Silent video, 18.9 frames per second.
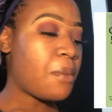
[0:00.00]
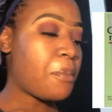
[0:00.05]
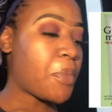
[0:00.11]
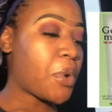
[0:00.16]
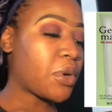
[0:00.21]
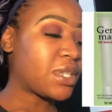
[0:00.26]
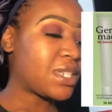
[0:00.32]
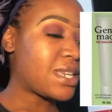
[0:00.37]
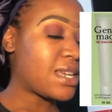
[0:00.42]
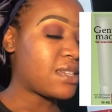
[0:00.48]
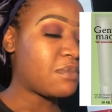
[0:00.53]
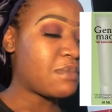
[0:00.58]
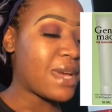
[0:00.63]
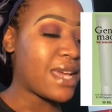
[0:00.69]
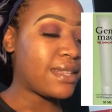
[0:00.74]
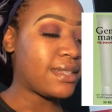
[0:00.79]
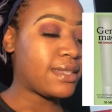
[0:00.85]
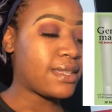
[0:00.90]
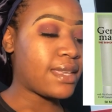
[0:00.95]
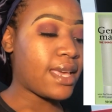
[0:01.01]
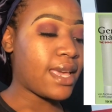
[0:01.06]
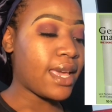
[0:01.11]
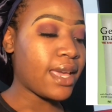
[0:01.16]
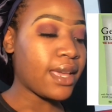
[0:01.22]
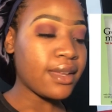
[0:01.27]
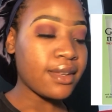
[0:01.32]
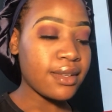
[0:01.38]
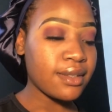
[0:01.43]
protect my
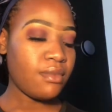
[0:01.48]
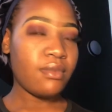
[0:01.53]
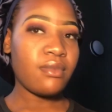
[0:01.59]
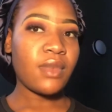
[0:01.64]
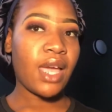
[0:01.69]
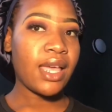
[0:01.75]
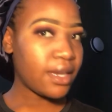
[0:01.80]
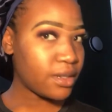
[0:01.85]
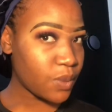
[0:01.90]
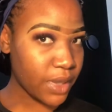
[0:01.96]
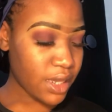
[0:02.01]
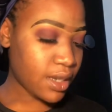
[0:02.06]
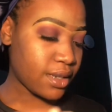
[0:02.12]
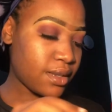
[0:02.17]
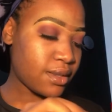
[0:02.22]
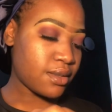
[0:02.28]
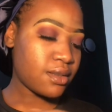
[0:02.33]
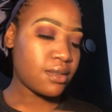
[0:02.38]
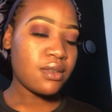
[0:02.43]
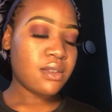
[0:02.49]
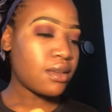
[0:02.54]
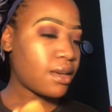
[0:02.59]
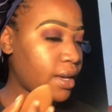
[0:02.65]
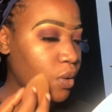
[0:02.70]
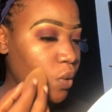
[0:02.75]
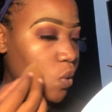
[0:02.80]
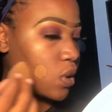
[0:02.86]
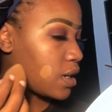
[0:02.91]
skin you
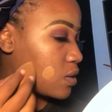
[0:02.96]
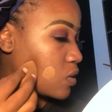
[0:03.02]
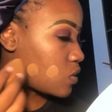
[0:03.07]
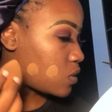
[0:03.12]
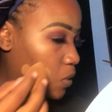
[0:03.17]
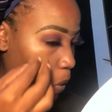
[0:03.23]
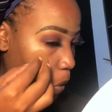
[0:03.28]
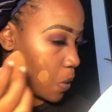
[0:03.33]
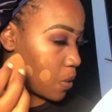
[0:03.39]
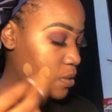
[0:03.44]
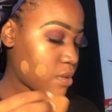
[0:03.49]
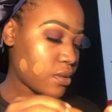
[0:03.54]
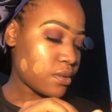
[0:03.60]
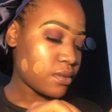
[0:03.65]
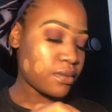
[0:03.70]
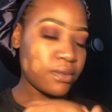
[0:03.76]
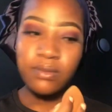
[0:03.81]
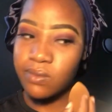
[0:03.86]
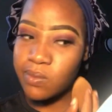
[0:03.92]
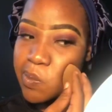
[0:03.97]
can try primer